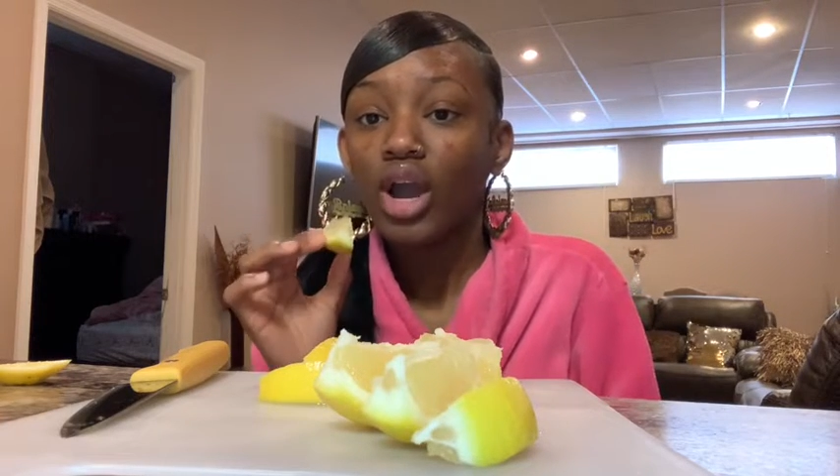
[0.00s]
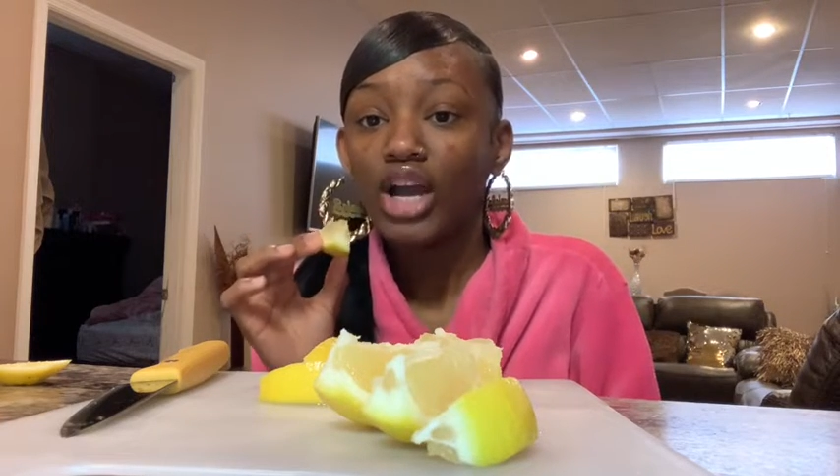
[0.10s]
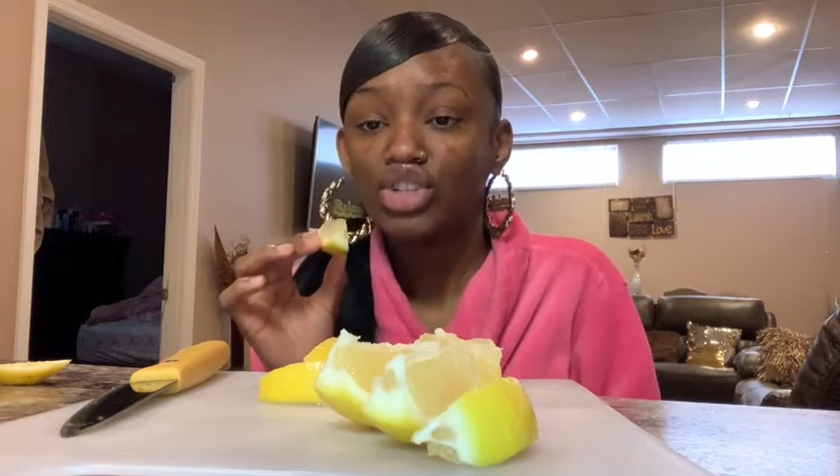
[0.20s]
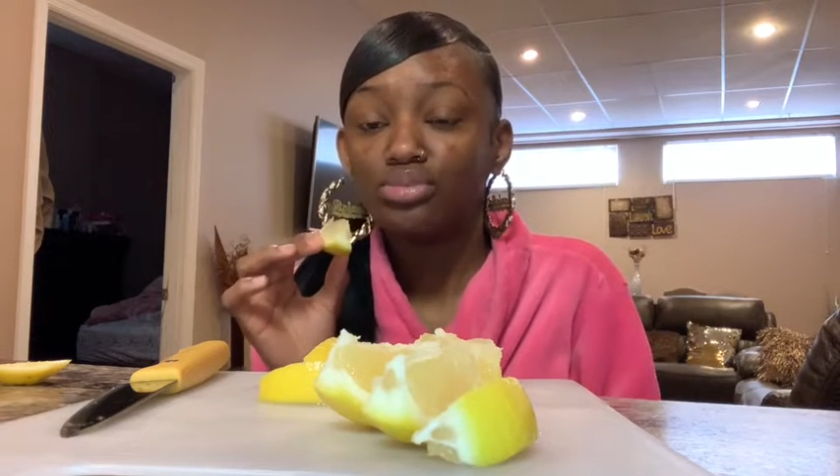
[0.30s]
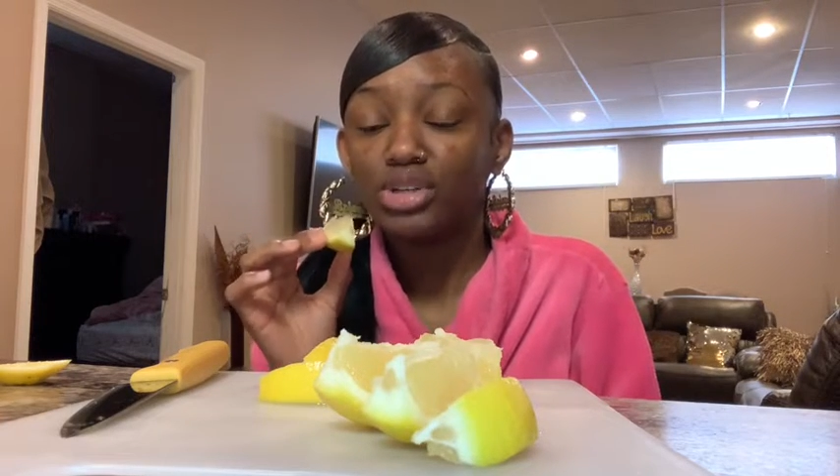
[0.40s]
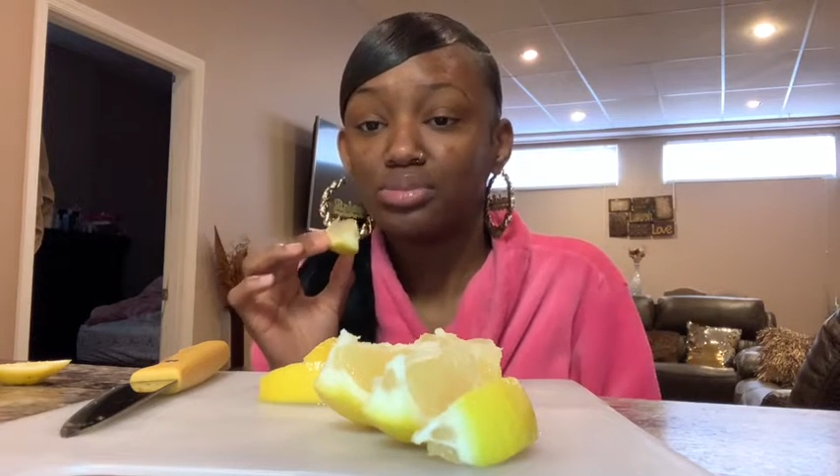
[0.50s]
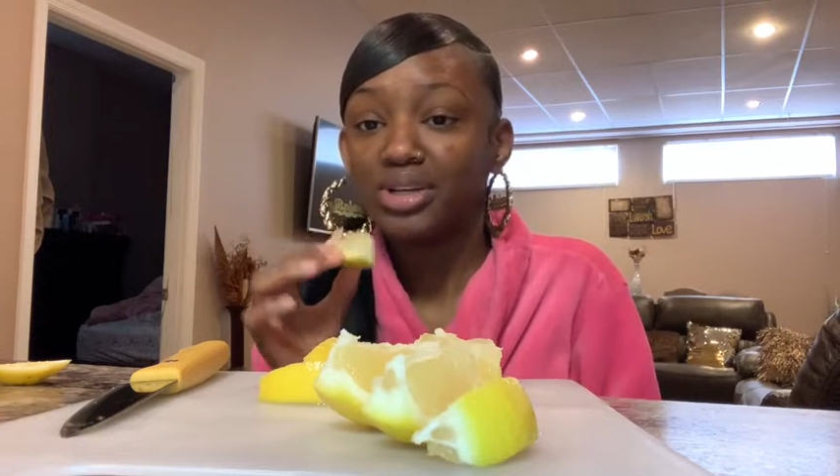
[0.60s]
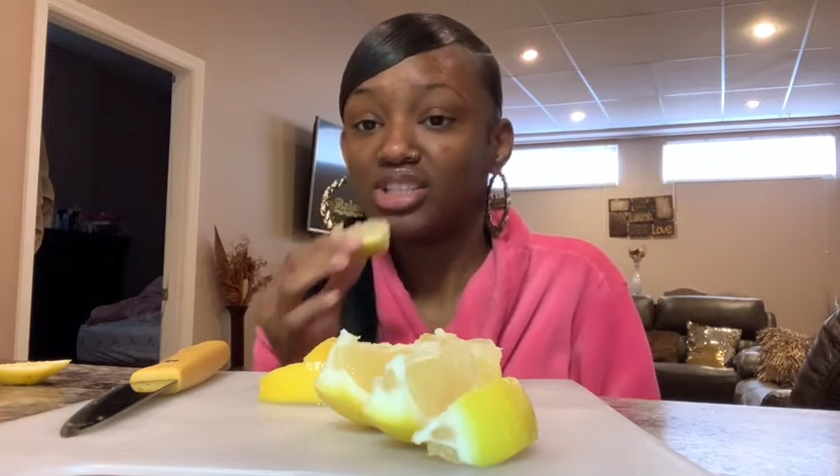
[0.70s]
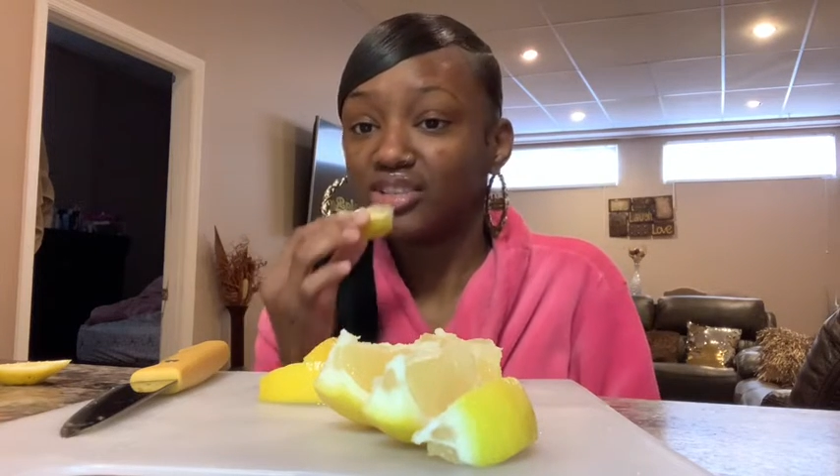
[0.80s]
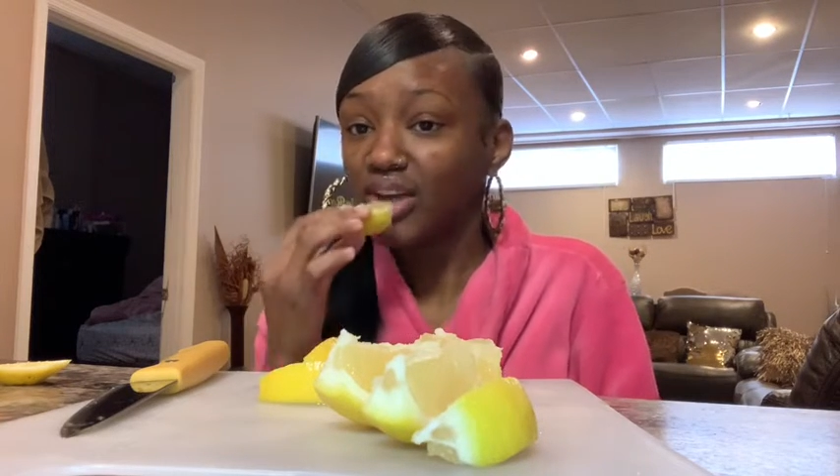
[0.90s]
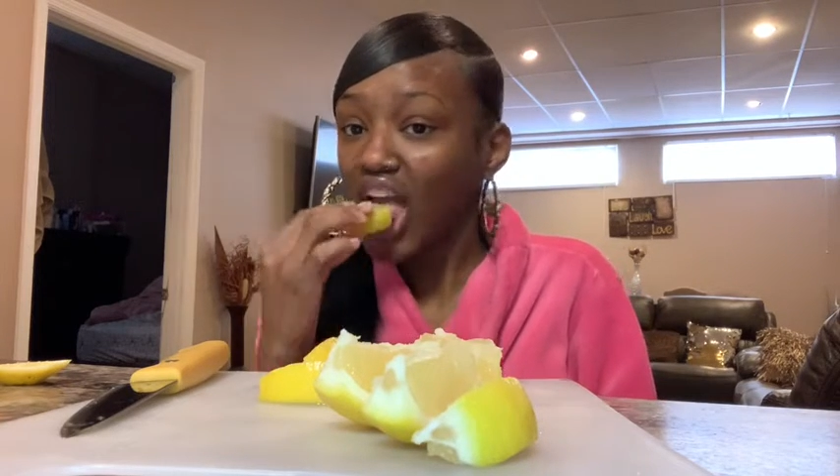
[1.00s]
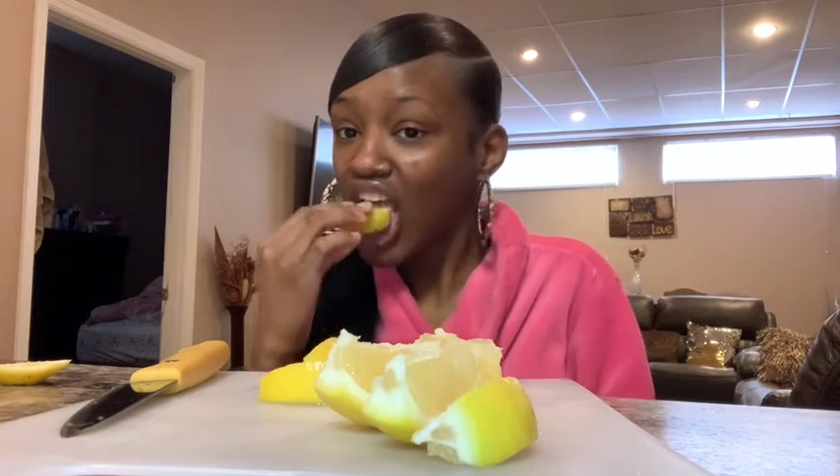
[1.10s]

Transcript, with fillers: I just brushed my teeth.